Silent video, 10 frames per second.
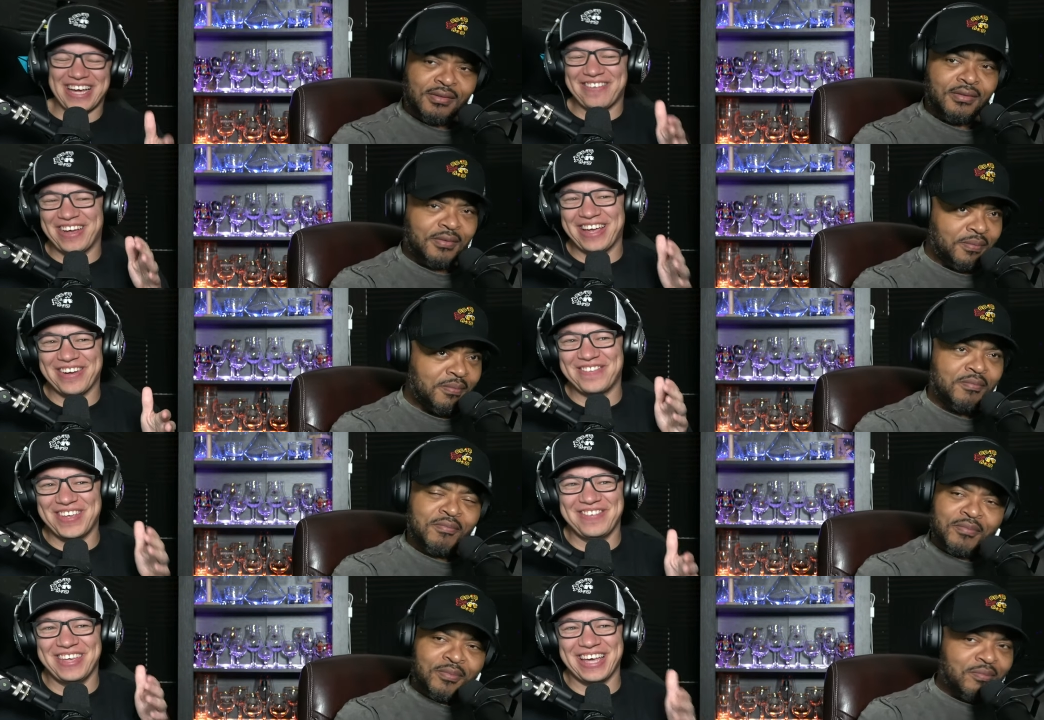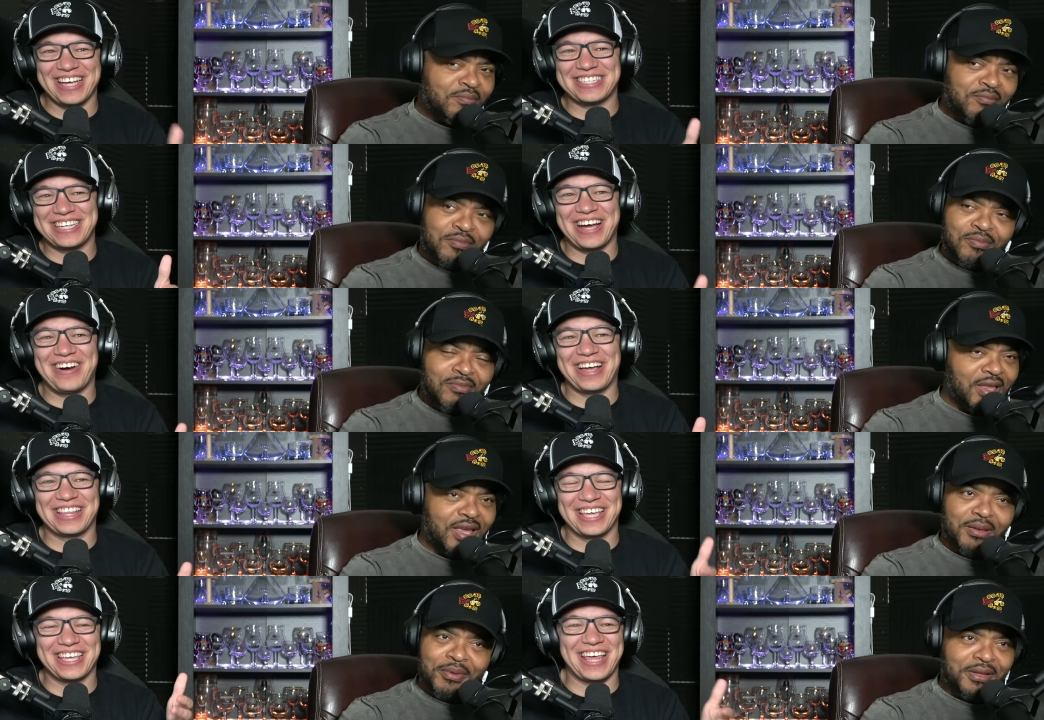Speaker 1: time I hear VVS now,
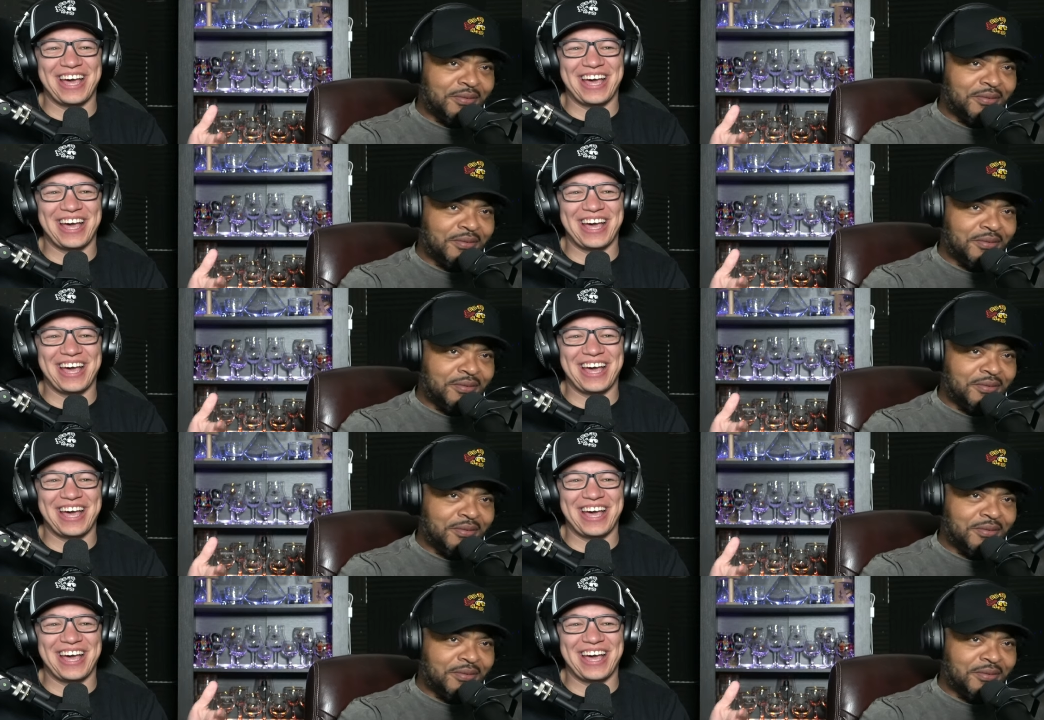I yeah, think man.